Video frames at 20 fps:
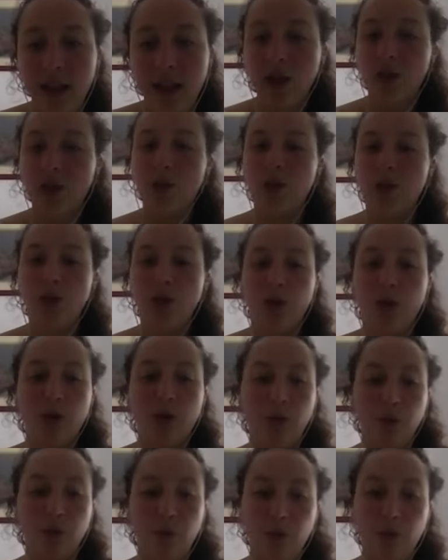Yeah.
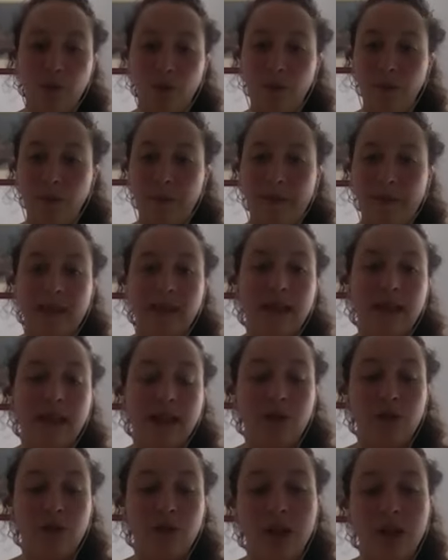So
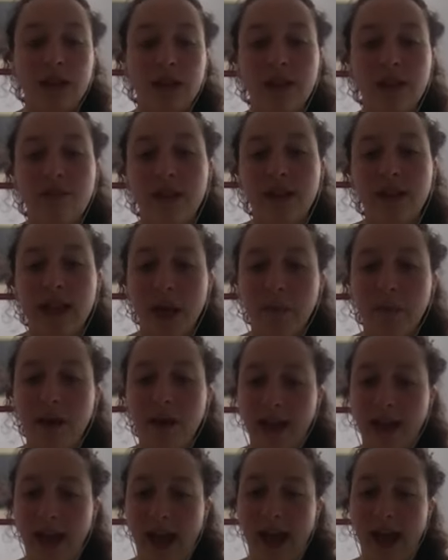not even them
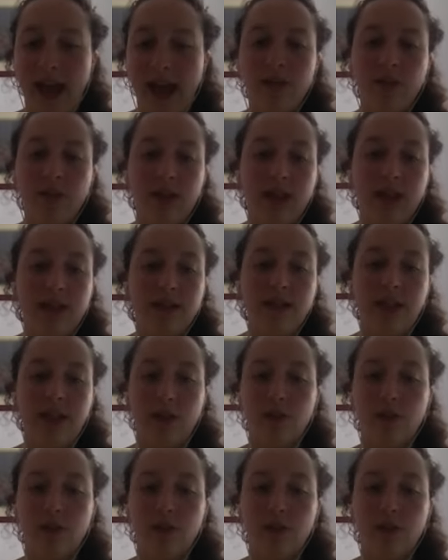I, I had on LinkedIn.